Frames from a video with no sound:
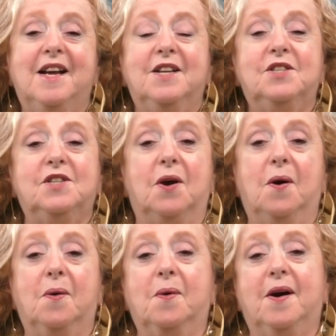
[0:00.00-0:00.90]

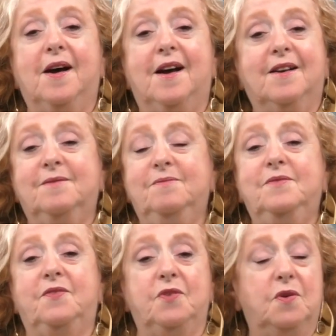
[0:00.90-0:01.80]
So um,
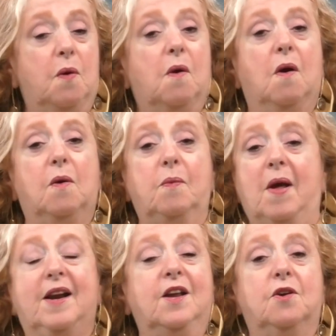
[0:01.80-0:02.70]
if you know her
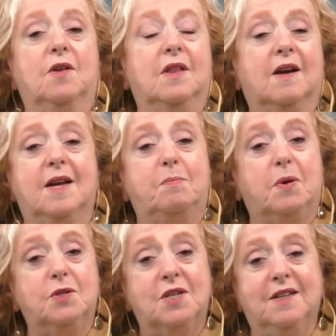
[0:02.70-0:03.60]
already, you're a lucky
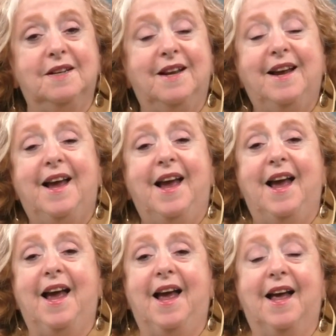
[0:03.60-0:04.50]
person.
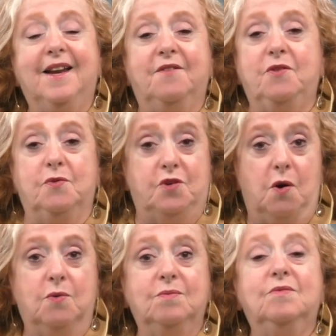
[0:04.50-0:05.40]
And if you
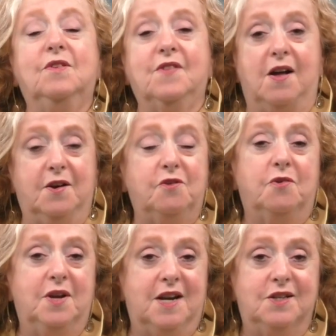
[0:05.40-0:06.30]
don't, you've got a
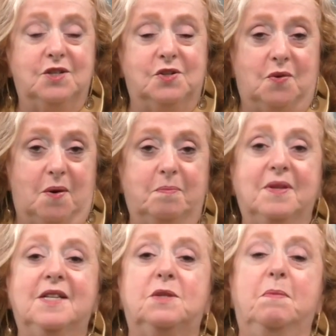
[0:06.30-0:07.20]
treat in store.
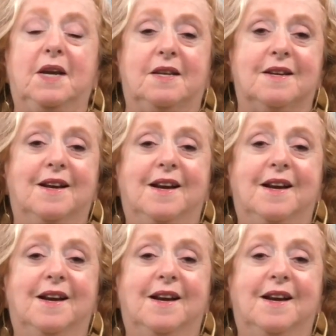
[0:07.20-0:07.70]
Please meet